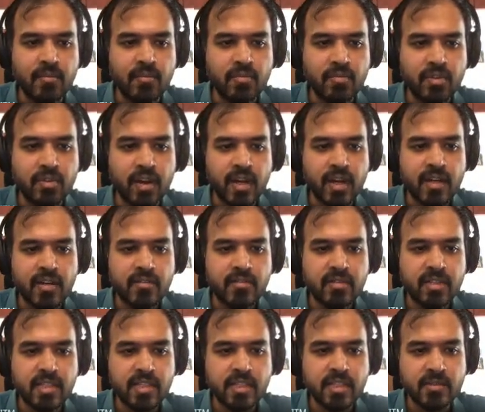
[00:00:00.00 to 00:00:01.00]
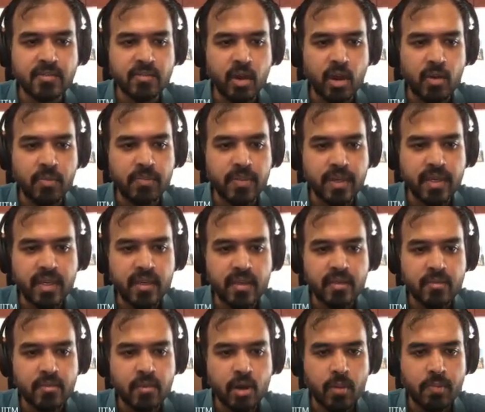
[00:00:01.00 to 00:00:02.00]
Fun, which is prop P
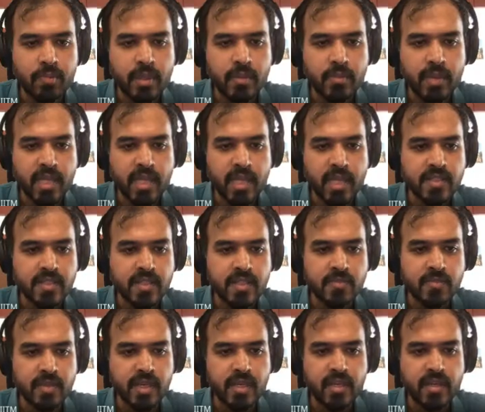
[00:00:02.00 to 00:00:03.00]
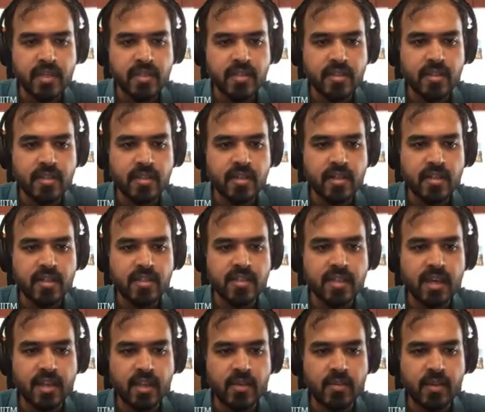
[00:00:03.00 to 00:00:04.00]
matches this P here, this
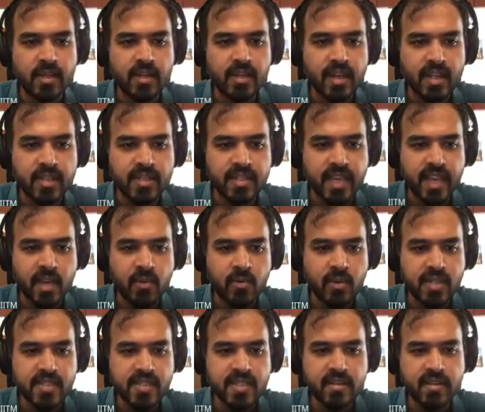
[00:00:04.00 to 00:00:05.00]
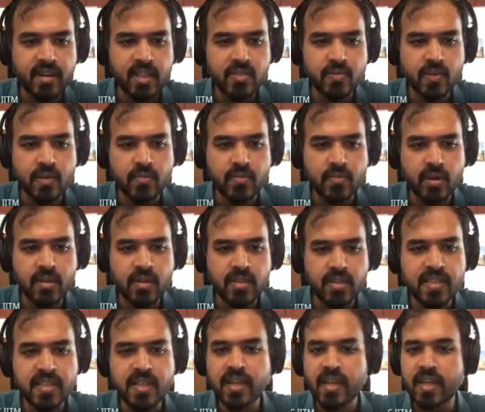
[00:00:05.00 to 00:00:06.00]
argument. And the second one is evidence for
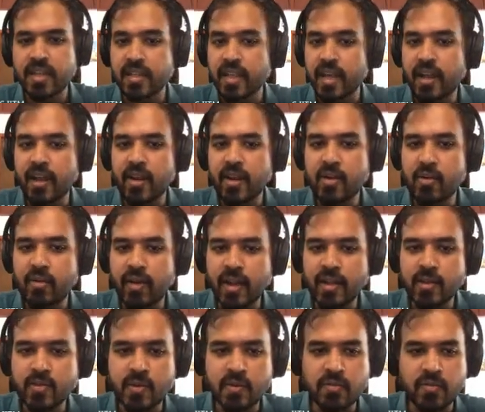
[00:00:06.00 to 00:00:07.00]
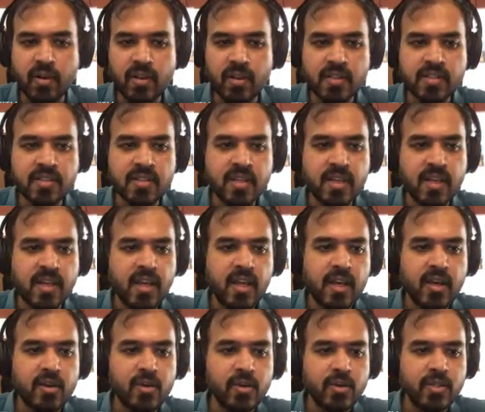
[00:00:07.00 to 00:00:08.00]
false. There are no values for false.
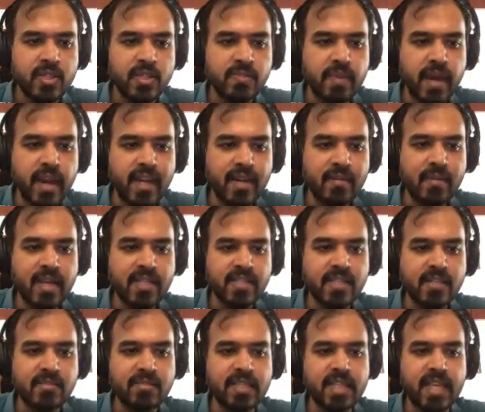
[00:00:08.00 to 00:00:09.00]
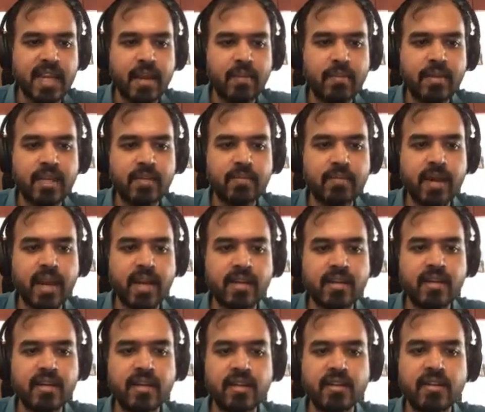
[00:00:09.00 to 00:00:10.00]
You just pattern match it with an empty
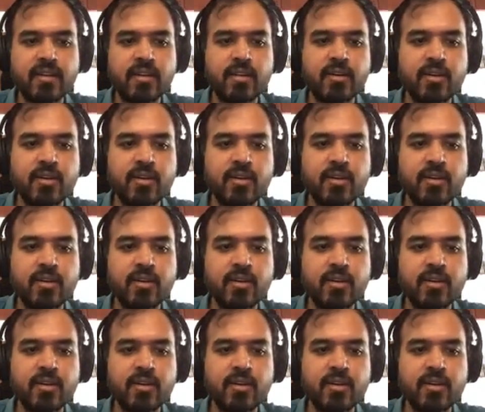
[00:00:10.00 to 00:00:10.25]
pattern.